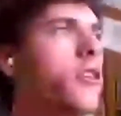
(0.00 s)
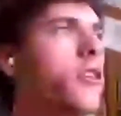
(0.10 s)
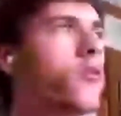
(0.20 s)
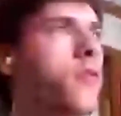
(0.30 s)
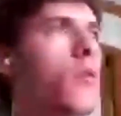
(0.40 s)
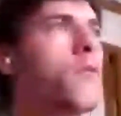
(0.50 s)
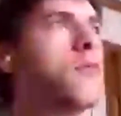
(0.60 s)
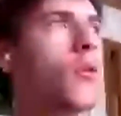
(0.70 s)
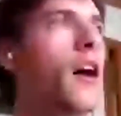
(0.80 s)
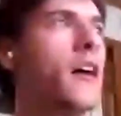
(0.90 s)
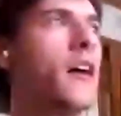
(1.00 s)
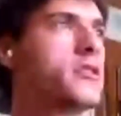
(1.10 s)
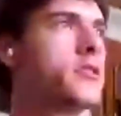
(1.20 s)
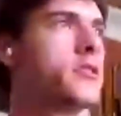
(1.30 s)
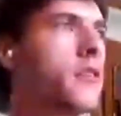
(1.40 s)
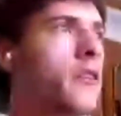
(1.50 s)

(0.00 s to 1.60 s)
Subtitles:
useful for us.